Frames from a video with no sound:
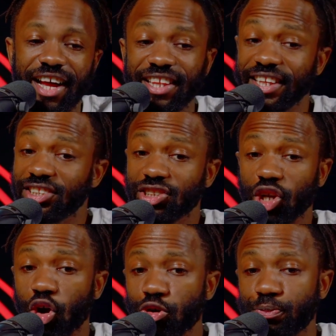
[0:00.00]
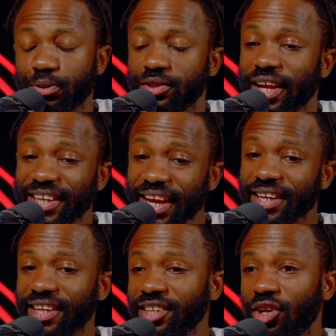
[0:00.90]
It's just open.
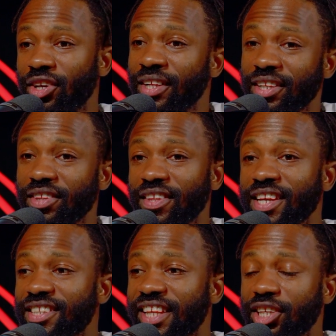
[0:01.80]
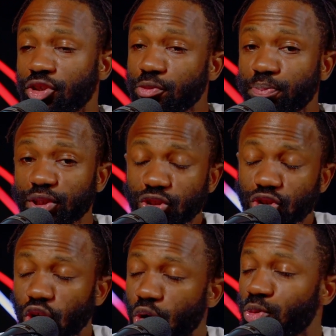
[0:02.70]
Again, the thing is, it could be
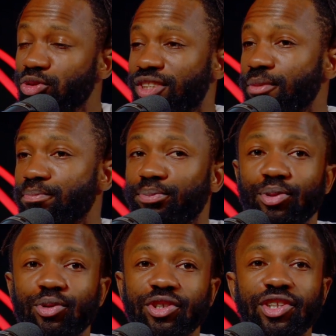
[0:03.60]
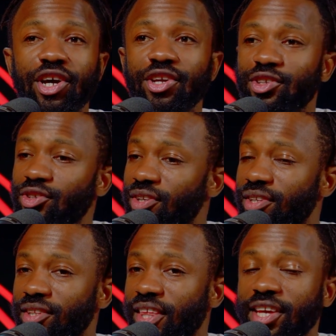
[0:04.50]
so simple.
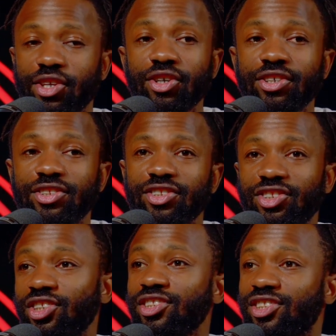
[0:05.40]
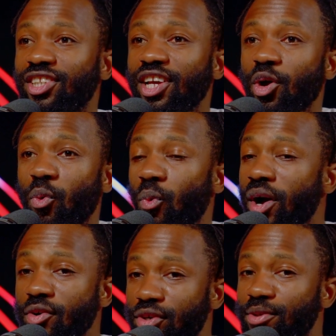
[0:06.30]
They could just
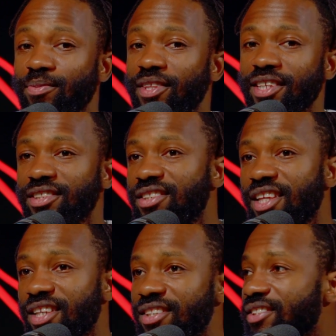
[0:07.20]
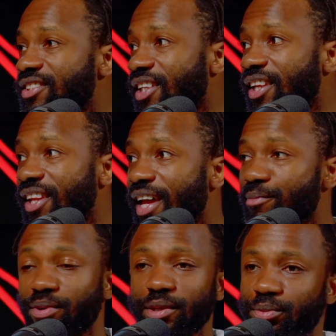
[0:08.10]
welcome these things and
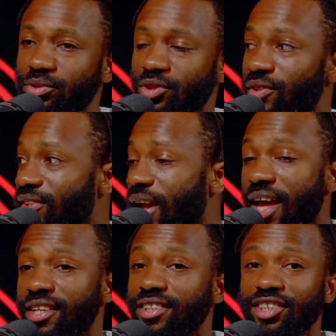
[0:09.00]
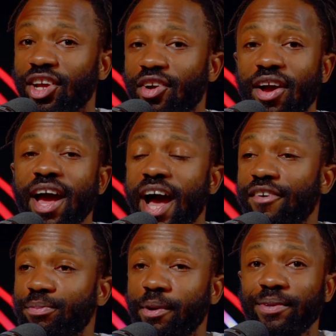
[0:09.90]
let people do that and,
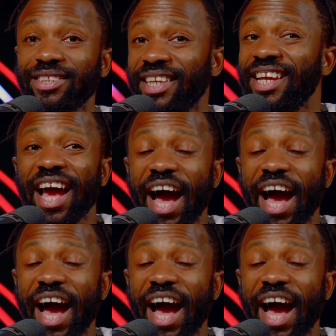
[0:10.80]
have the publicity.